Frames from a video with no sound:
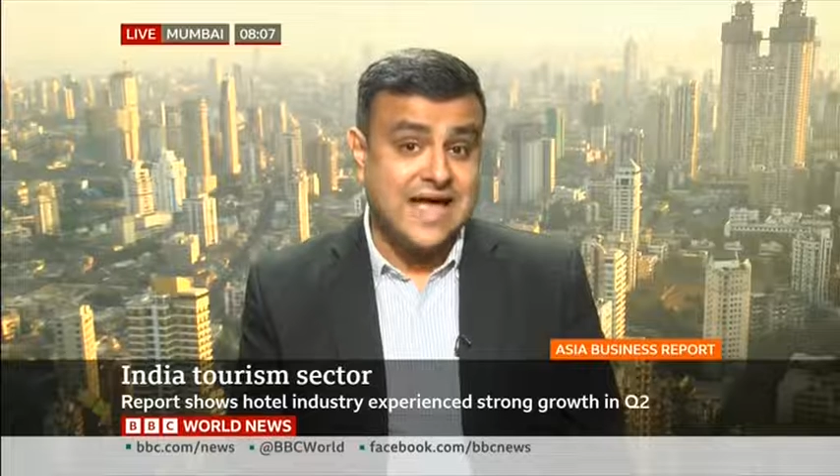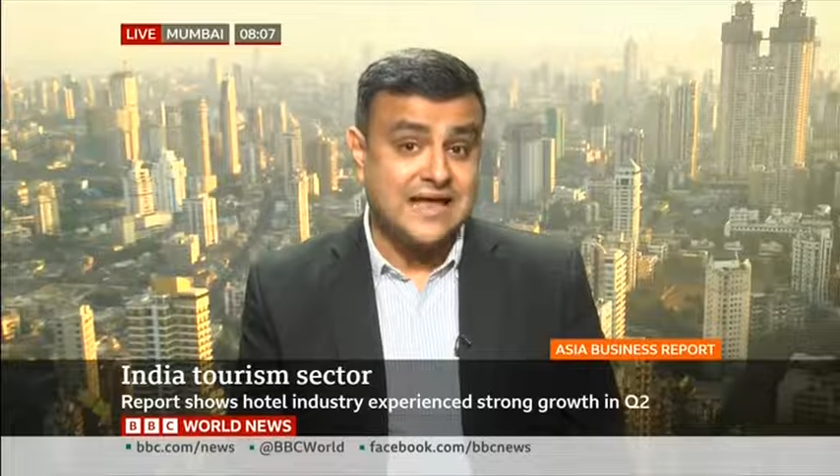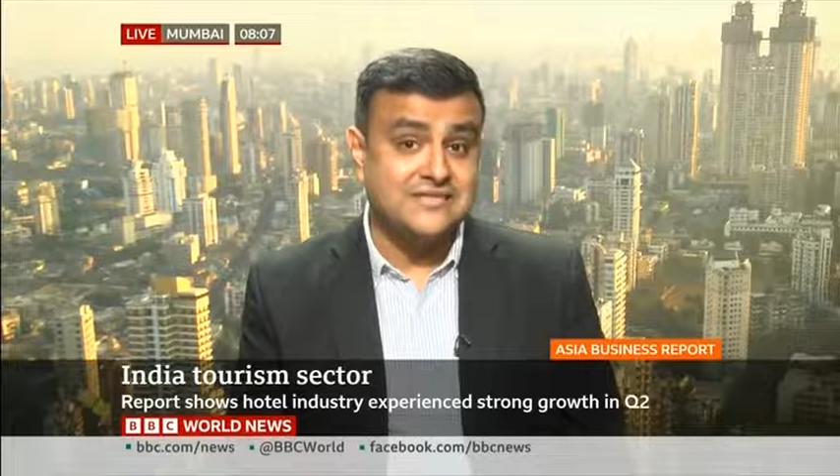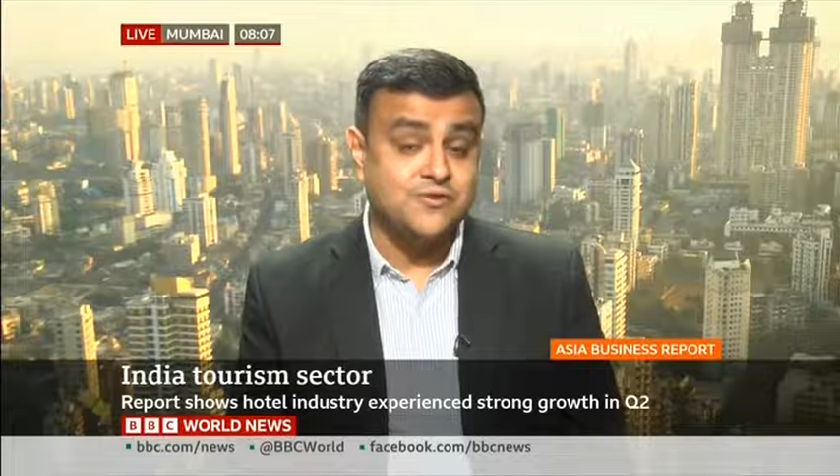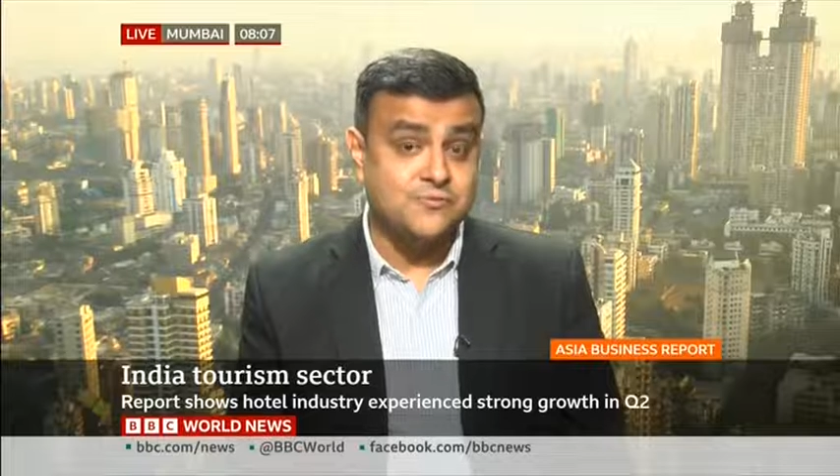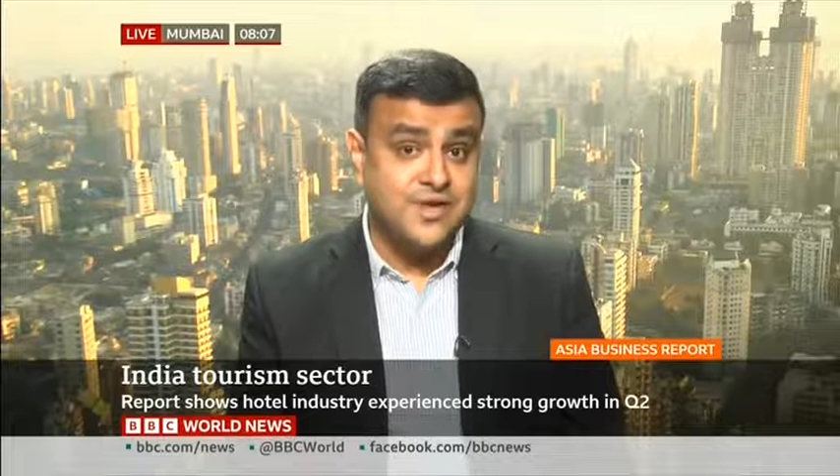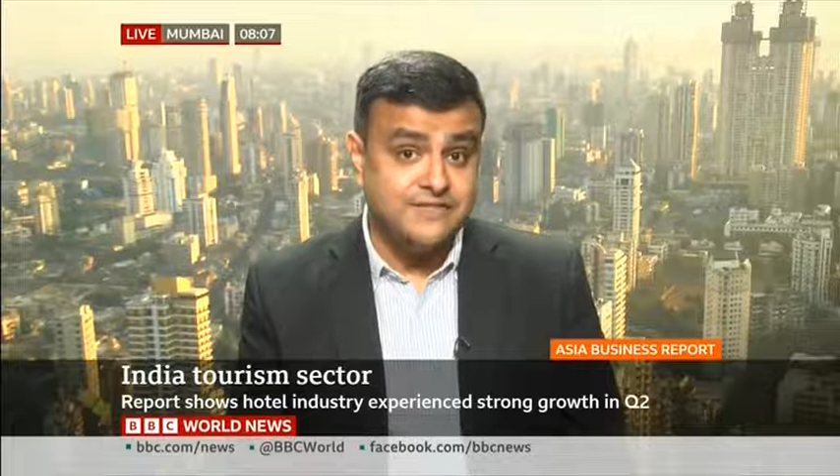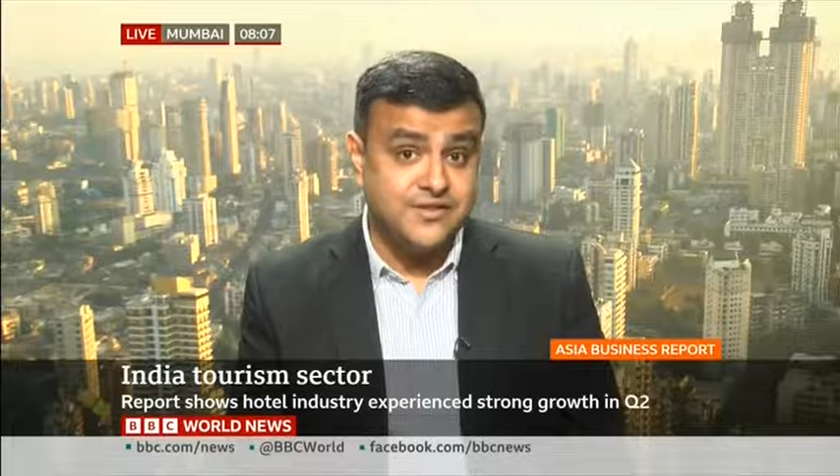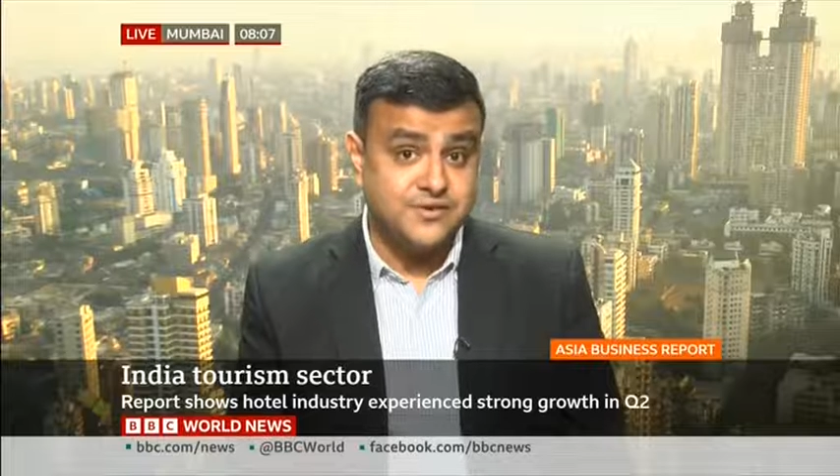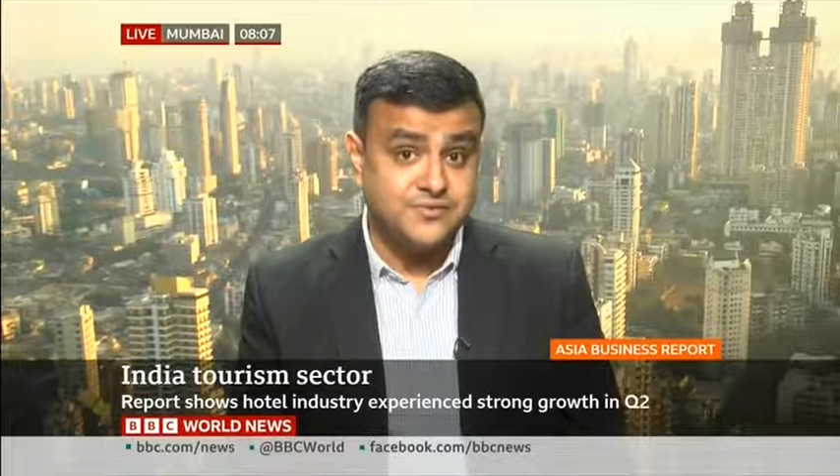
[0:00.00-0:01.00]
that
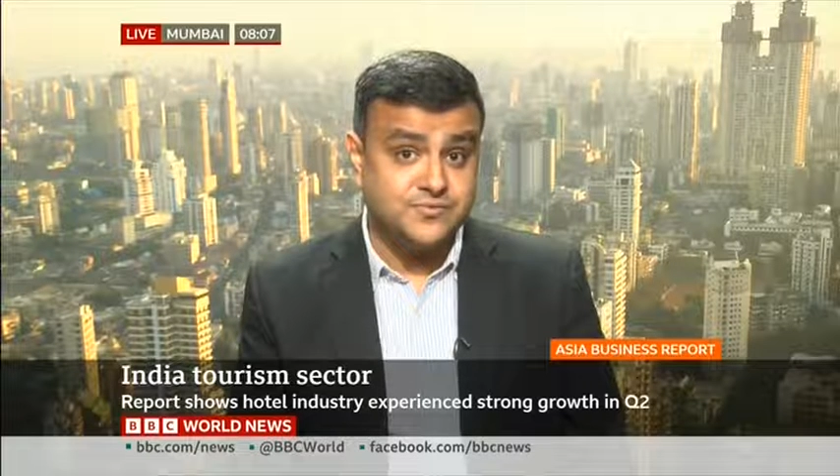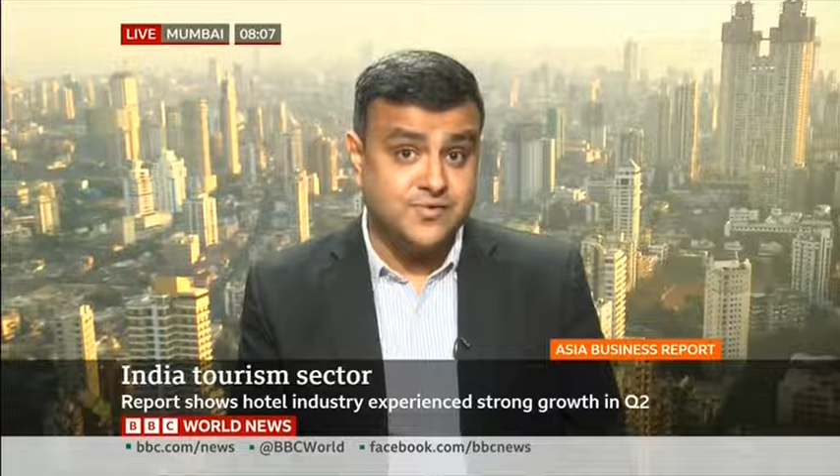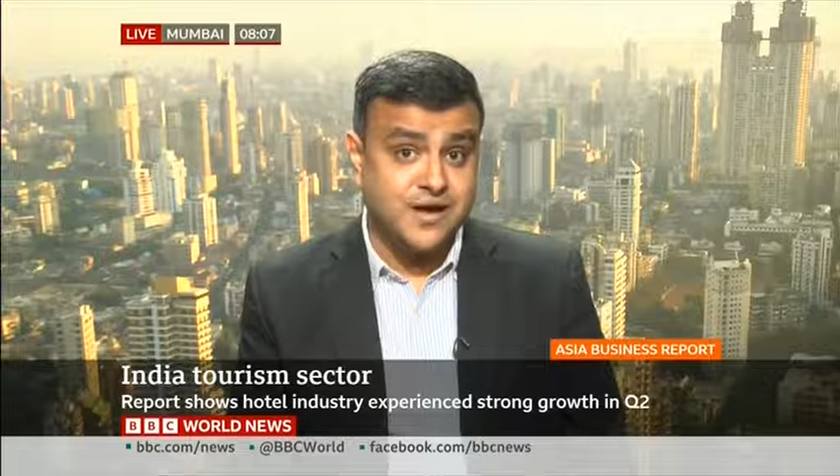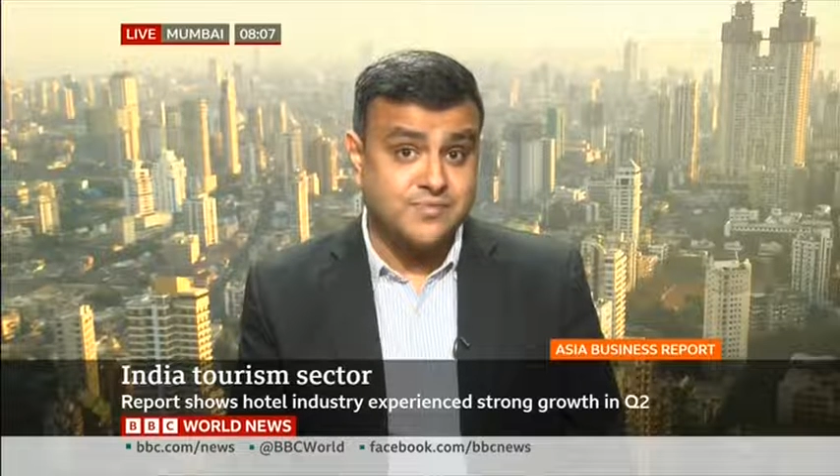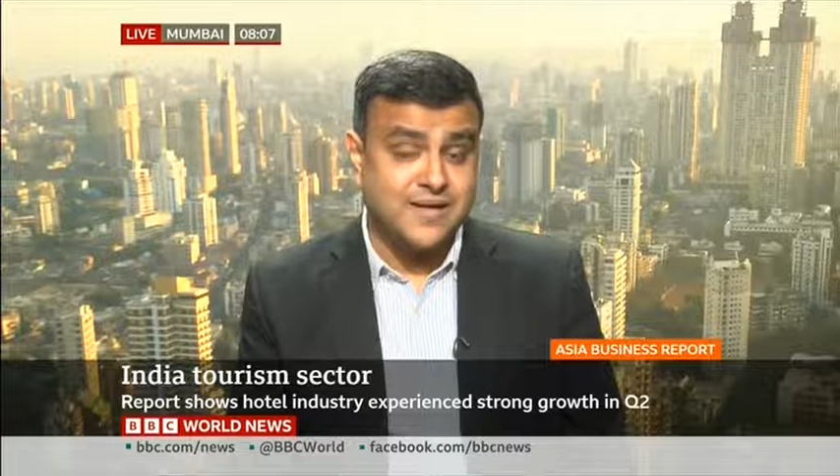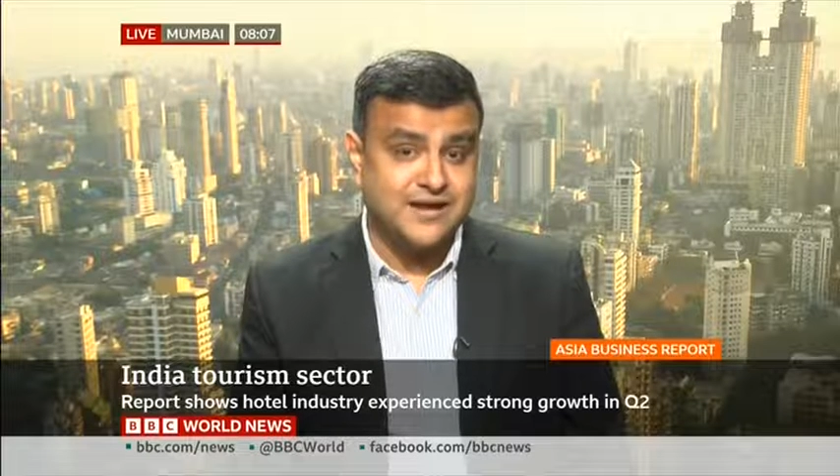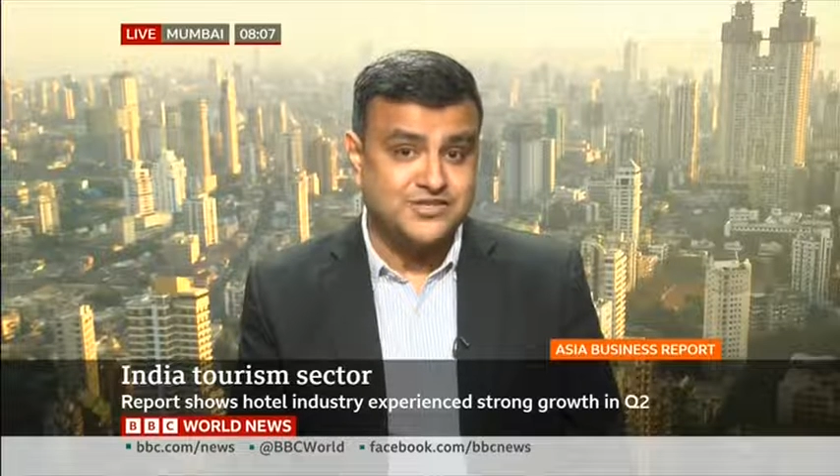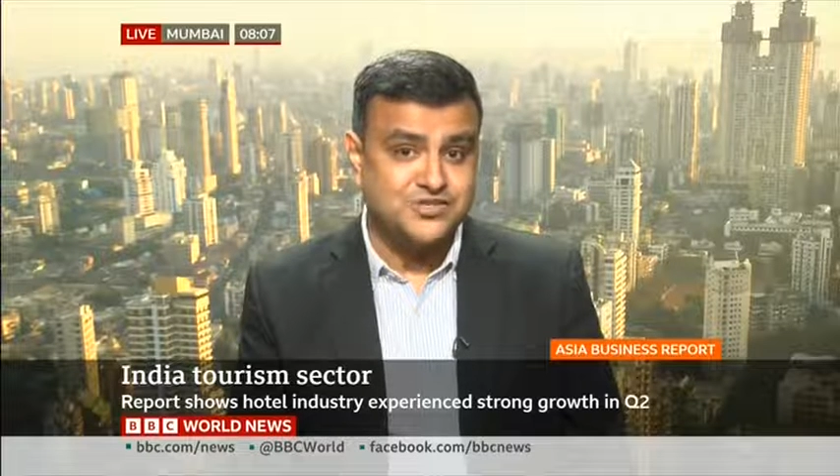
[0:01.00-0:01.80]
revenues were up about